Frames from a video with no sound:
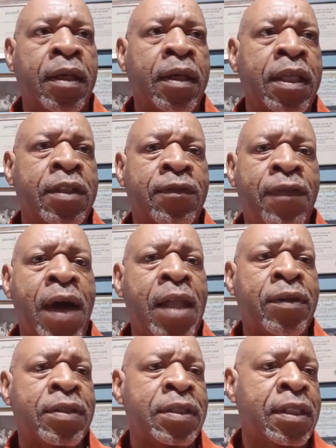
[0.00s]
his
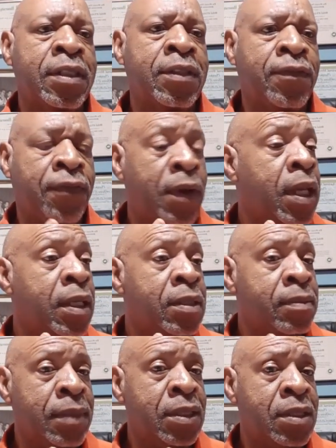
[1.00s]
followers and his friends,
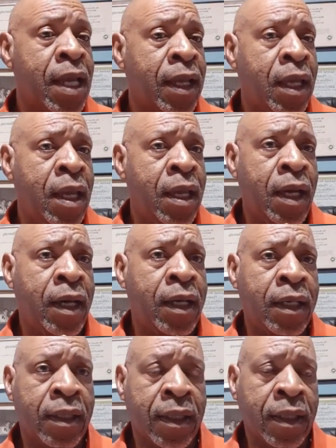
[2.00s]
Meshach
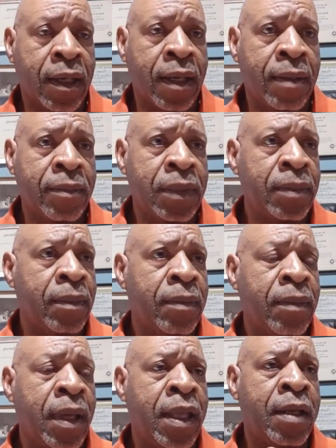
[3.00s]
and
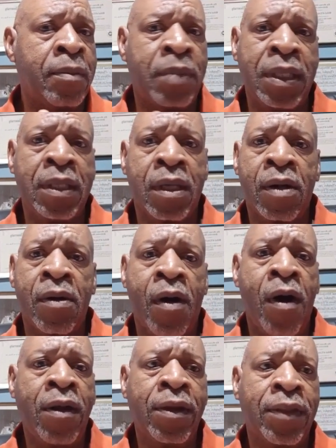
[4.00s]
Abednego,
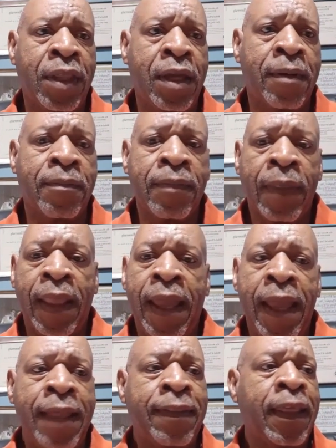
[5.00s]
all of them.
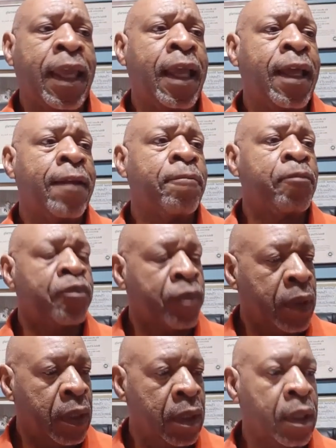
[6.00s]
And then,
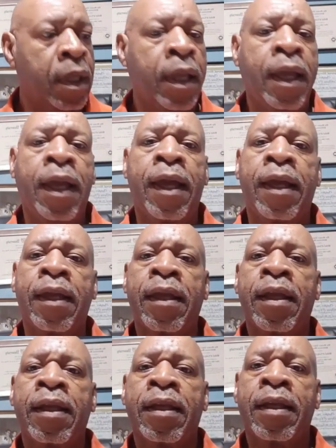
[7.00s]
hey,
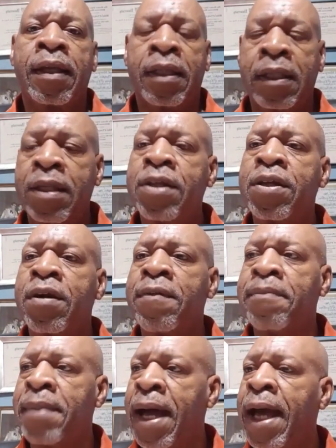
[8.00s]
clear your
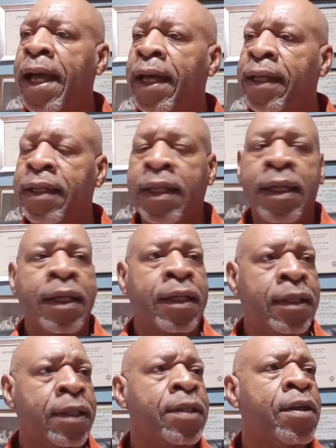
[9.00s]
mind,
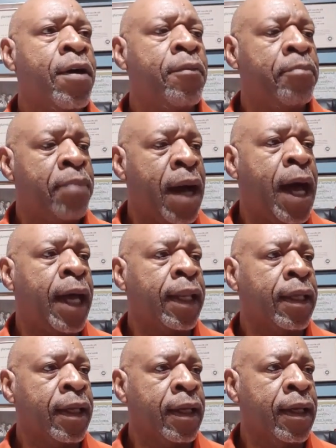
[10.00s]
clear your
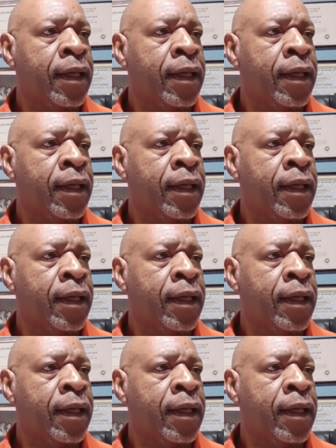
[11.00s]
body